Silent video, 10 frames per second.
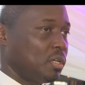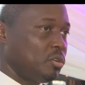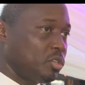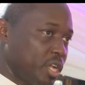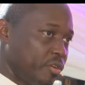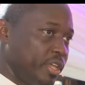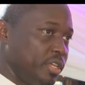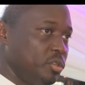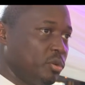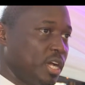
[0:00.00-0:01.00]
Rotary
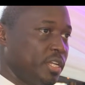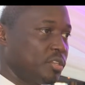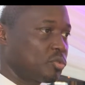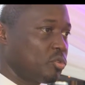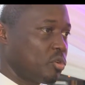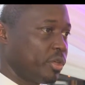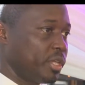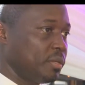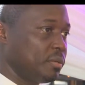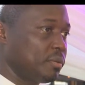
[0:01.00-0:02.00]
in Uganda is
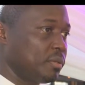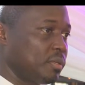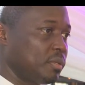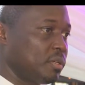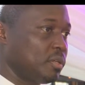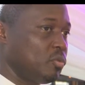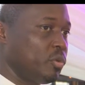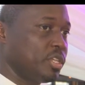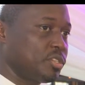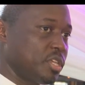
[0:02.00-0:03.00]
growing.
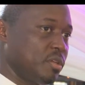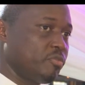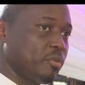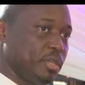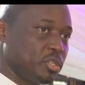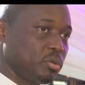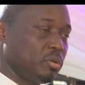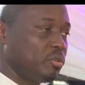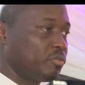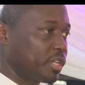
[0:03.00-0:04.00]
We are seeing formation
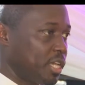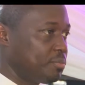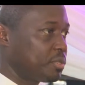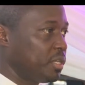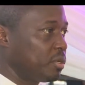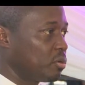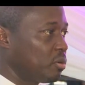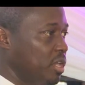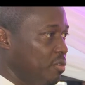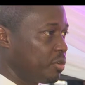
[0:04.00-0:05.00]
of clubs in
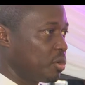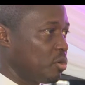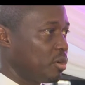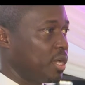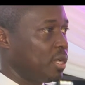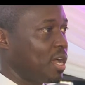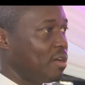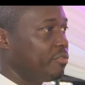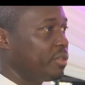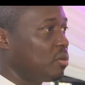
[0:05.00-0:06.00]
every corner,
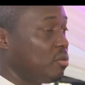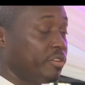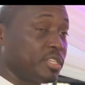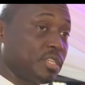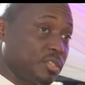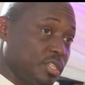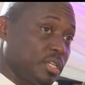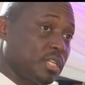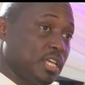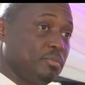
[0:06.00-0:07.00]
having over
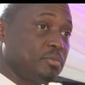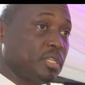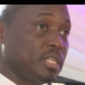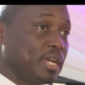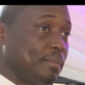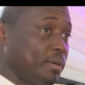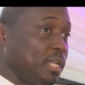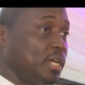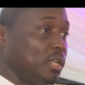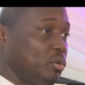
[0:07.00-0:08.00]
60 clubs in
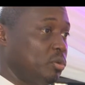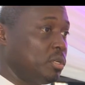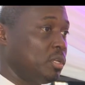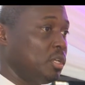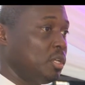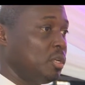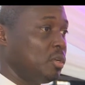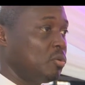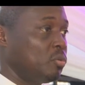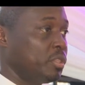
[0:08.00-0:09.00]
Kampala alone,
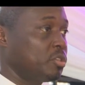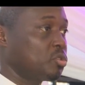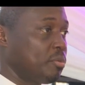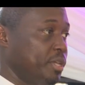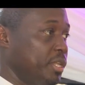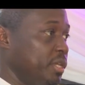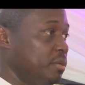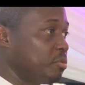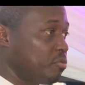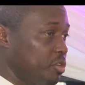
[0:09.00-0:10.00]
with so many
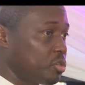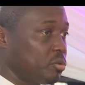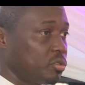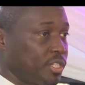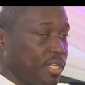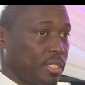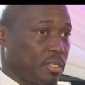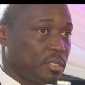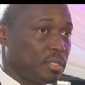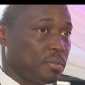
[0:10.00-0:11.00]
in provisional
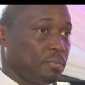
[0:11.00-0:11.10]
status.